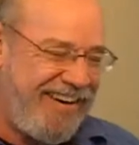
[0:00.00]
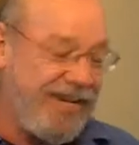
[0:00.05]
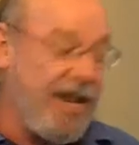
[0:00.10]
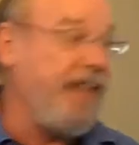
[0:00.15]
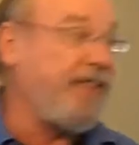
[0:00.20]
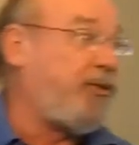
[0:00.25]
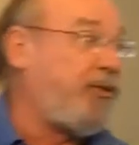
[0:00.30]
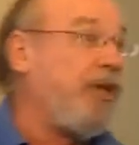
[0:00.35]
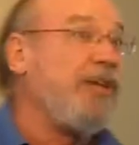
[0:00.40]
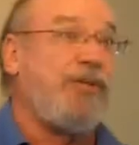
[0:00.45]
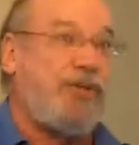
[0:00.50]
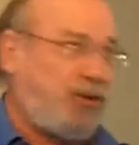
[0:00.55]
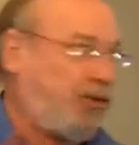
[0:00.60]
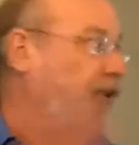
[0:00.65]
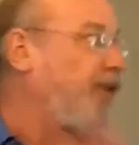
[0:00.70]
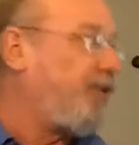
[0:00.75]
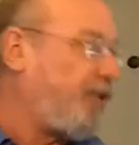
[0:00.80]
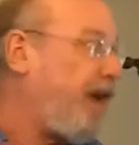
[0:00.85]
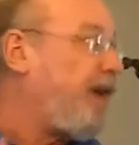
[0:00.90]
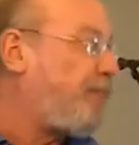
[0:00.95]
Not this
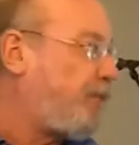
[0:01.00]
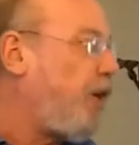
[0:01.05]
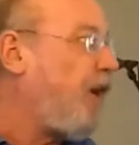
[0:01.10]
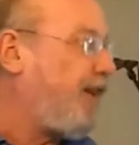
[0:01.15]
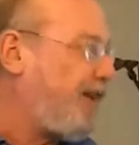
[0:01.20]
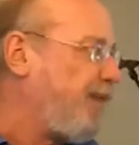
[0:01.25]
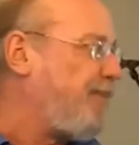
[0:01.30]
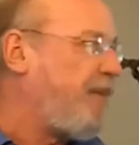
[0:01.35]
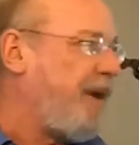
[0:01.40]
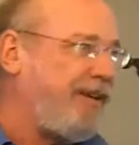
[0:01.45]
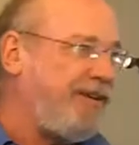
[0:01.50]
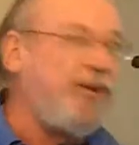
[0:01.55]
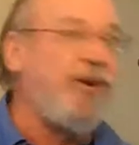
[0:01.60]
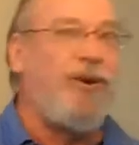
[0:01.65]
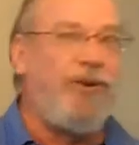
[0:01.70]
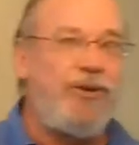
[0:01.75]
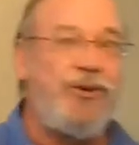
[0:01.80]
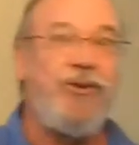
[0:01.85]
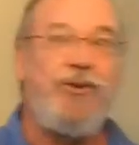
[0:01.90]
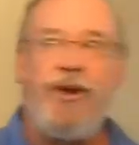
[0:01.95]
church I'm talking about.
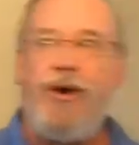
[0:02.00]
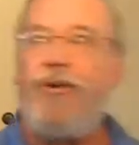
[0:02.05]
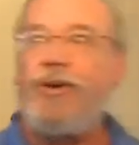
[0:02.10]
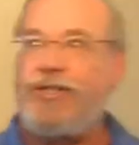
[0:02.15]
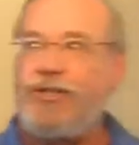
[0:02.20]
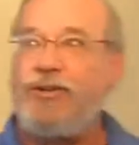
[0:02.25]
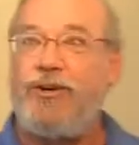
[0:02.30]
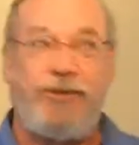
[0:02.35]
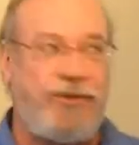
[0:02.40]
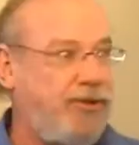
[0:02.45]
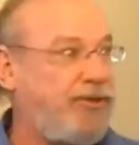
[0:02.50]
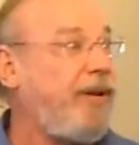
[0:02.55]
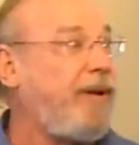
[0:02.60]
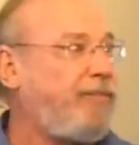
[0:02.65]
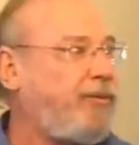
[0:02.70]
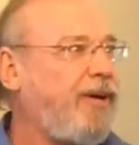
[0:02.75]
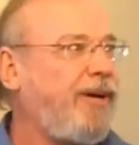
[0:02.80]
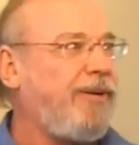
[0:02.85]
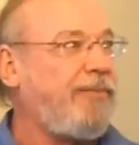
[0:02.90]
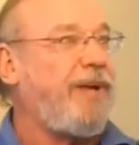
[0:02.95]
You know what churches
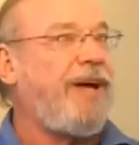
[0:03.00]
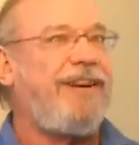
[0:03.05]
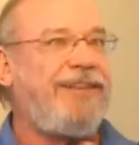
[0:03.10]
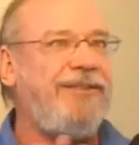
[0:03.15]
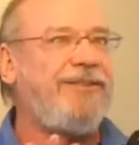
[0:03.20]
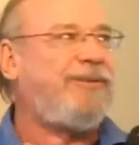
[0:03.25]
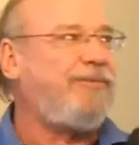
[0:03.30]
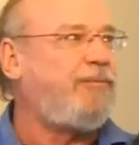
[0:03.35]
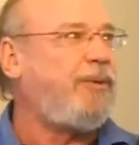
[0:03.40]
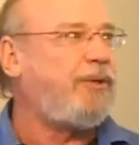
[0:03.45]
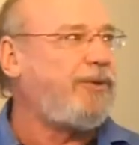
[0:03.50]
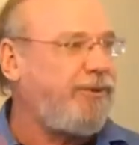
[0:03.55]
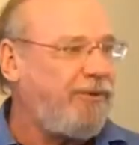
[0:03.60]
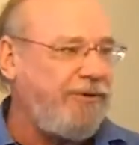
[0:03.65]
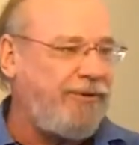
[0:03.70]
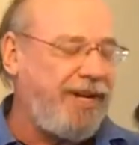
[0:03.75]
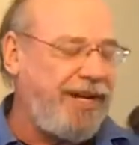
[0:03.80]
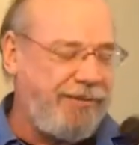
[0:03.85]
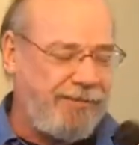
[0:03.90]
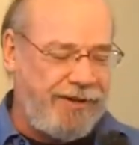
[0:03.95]
I'm talking about. You put your
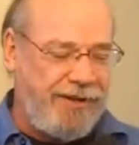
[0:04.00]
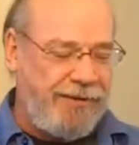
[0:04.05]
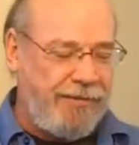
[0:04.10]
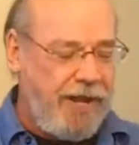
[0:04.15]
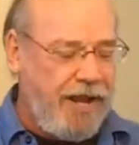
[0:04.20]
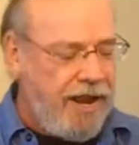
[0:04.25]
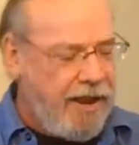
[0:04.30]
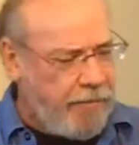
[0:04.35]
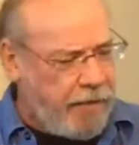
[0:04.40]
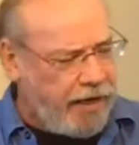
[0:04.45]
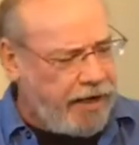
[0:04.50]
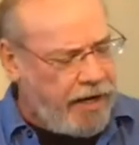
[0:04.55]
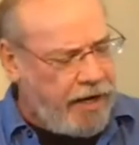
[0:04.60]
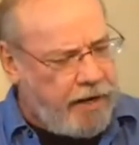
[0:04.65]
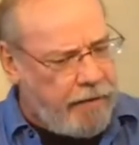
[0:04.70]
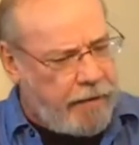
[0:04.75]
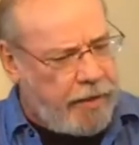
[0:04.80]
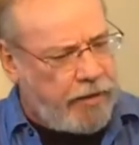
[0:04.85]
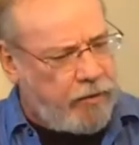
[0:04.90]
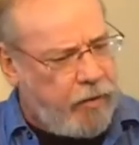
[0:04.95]
own names on them.
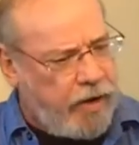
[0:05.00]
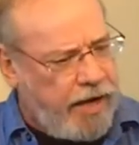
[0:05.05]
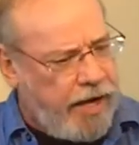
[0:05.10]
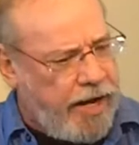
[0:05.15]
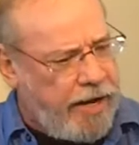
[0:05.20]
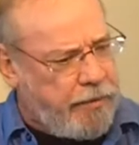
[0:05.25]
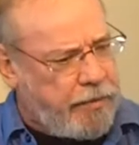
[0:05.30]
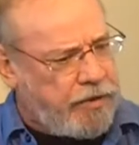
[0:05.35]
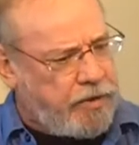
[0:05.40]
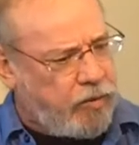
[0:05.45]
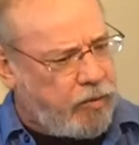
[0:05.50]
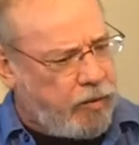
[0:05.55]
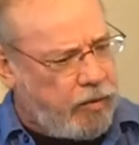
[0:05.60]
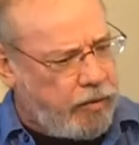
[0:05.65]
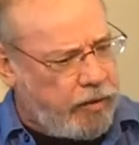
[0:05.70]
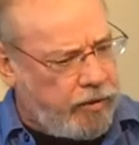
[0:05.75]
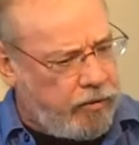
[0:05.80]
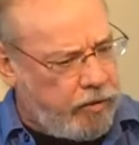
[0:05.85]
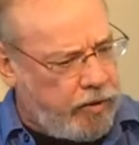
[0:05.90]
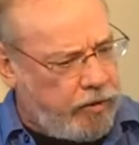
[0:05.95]
But what happens is
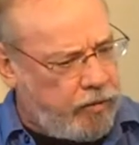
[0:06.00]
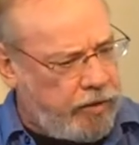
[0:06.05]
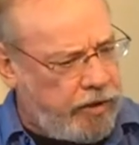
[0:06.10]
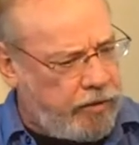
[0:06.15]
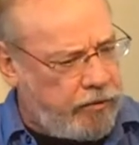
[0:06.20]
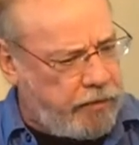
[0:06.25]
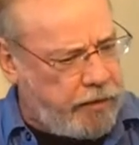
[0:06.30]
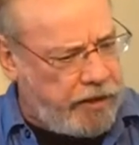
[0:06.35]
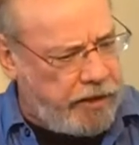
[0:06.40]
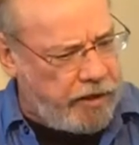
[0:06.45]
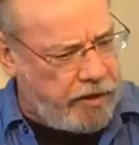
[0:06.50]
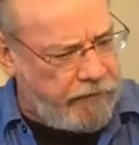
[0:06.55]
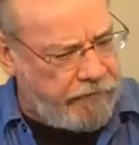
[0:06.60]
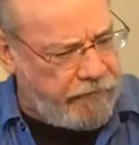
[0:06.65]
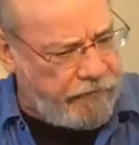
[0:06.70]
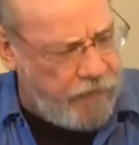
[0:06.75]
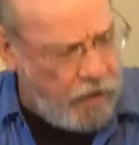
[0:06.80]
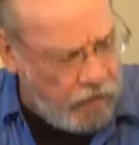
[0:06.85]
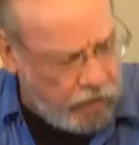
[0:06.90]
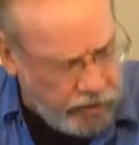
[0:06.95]
when we begin to
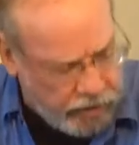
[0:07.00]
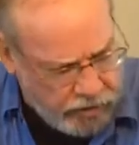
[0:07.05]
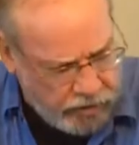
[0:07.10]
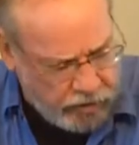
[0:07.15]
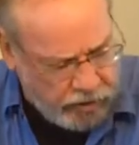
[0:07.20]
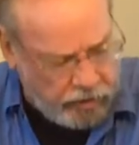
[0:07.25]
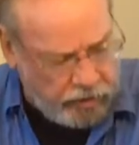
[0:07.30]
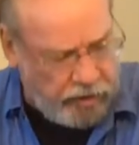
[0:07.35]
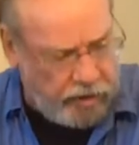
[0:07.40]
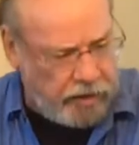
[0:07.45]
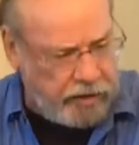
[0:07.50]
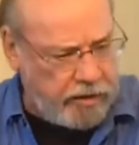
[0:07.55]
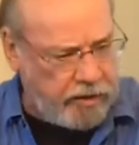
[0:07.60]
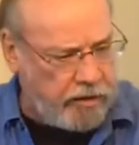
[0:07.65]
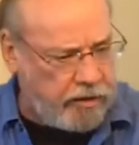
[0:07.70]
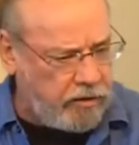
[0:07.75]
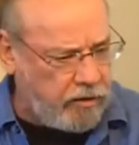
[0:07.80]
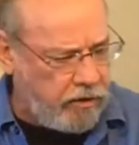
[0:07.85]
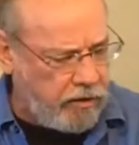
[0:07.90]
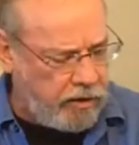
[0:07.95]
focus
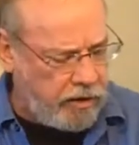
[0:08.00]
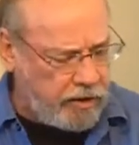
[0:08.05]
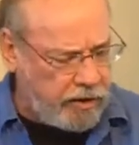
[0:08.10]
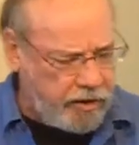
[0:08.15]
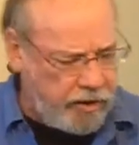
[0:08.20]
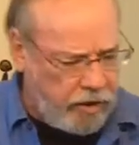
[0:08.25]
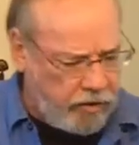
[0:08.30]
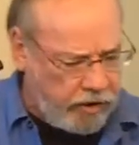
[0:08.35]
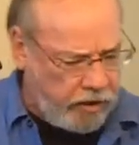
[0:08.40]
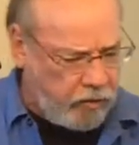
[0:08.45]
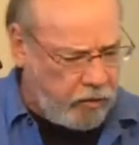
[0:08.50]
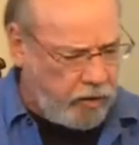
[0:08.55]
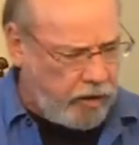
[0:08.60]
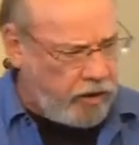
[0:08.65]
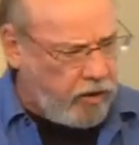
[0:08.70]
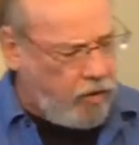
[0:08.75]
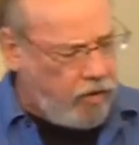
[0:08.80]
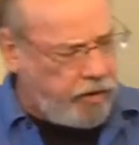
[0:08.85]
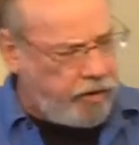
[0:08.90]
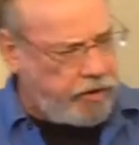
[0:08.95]
on the Lord and say, okay,
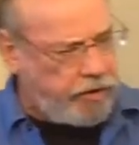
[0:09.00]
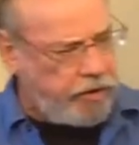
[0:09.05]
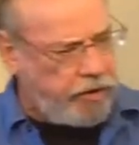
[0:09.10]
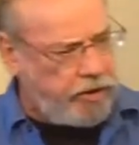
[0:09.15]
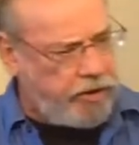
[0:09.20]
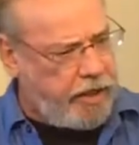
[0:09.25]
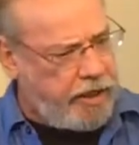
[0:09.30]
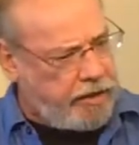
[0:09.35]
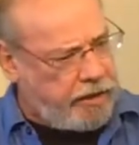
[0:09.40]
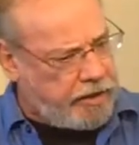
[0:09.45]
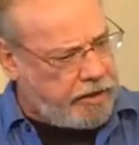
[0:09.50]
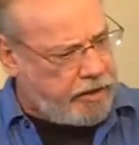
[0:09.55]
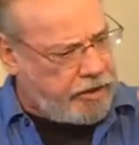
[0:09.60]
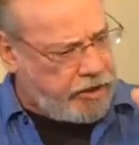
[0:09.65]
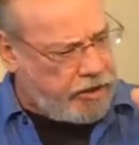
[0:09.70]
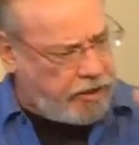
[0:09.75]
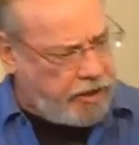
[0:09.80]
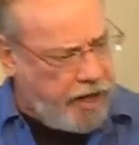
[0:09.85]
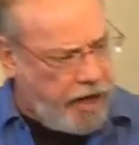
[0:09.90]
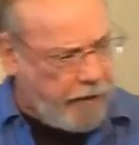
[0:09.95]
we're going to take a
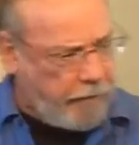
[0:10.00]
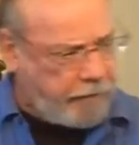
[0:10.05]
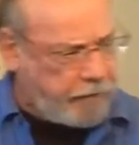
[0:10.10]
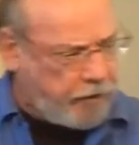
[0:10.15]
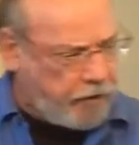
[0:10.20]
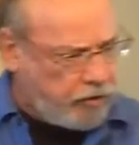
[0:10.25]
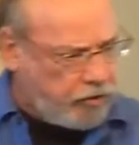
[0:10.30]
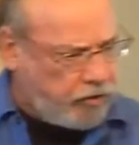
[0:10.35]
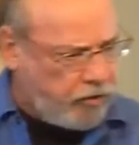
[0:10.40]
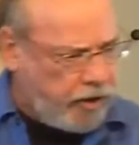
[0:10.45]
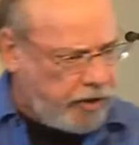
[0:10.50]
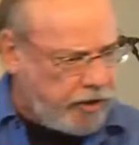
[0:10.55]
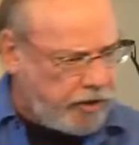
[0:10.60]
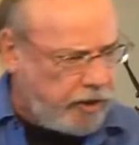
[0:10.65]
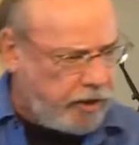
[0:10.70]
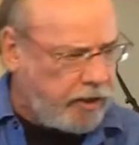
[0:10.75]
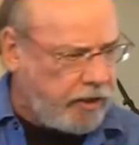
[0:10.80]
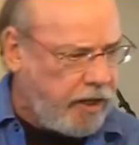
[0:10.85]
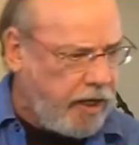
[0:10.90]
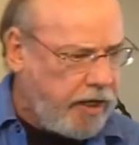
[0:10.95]
step to
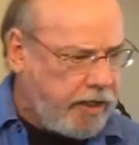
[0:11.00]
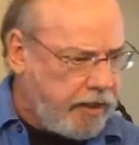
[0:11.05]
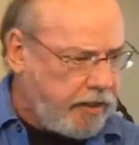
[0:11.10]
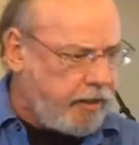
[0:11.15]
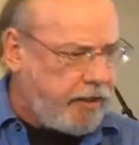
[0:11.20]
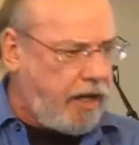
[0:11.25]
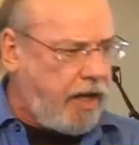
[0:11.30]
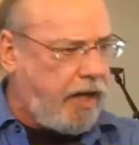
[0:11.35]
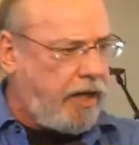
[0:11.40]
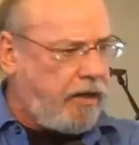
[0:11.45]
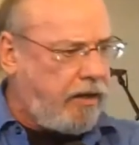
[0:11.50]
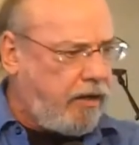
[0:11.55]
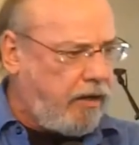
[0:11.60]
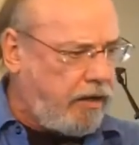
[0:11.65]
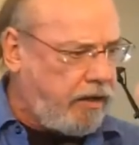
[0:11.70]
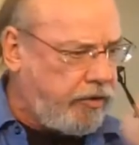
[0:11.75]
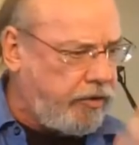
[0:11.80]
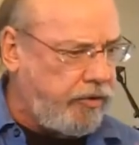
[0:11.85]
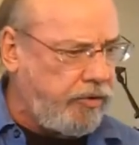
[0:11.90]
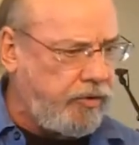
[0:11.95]
trusting God and not
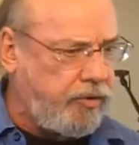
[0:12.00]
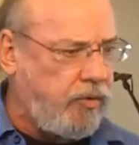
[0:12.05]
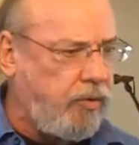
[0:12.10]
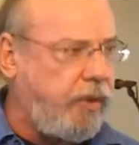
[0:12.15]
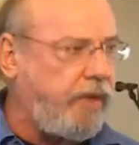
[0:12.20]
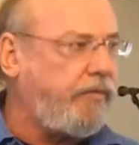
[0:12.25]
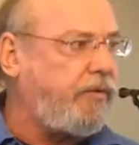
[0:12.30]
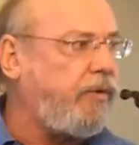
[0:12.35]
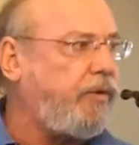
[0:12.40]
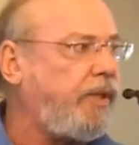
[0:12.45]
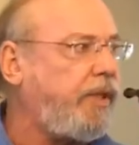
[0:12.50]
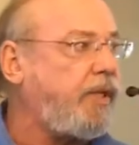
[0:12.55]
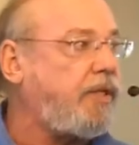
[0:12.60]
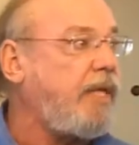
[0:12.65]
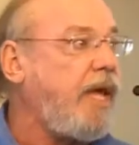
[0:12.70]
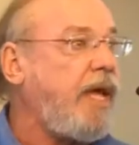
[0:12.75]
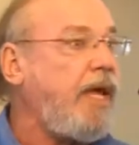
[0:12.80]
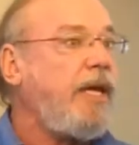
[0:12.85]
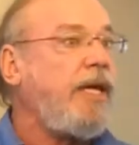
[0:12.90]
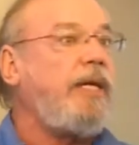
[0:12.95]
our usual way of doing
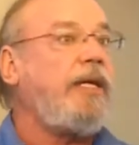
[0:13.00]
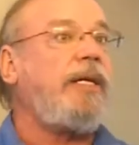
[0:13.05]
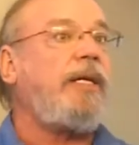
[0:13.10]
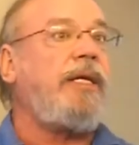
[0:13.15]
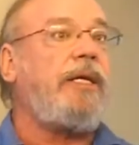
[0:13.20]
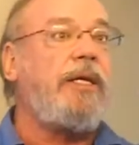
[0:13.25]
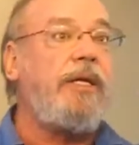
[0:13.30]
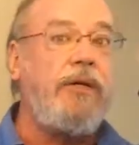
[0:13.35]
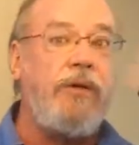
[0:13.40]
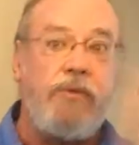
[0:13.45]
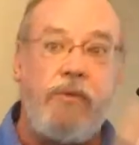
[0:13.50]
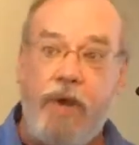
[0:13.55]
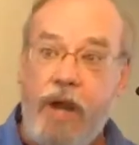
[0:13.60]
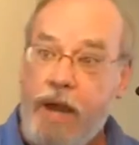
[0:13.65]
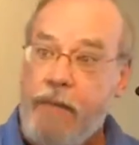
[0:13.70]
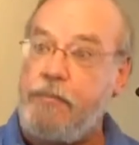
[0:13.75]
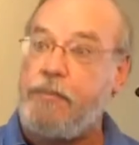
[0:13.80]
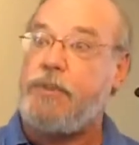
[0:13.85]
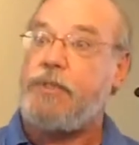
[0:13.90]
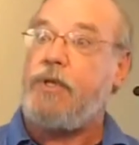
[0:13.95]
things, it
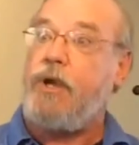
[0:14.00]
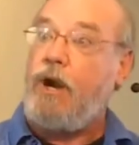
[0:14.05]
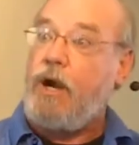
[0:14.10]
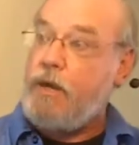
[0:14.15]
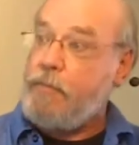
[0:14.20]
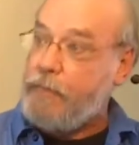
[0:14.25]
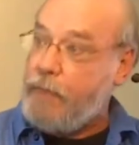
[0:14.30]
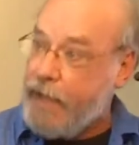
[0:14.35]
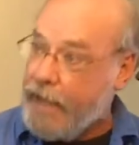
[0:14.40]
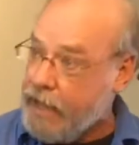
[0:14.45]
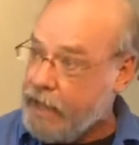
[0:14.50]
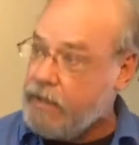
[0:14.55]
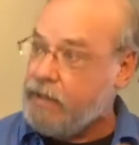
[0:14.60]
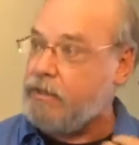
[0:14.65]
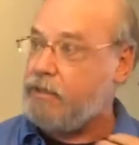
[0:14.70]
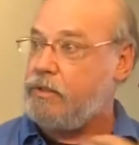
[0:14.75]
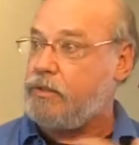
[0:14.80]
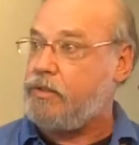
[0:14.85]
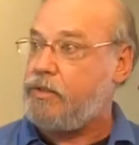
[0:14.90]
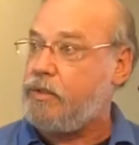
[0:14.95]
interrupts our
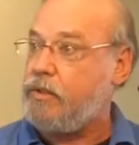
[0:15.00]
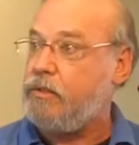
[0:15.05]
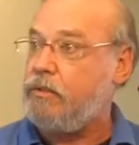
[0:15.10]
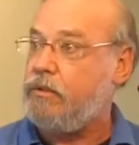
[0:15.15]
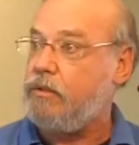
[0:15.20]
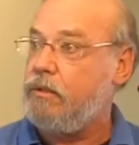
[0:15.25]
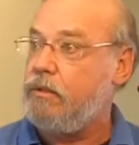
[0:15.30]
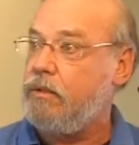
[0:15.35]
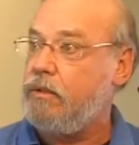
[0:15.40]
patterns.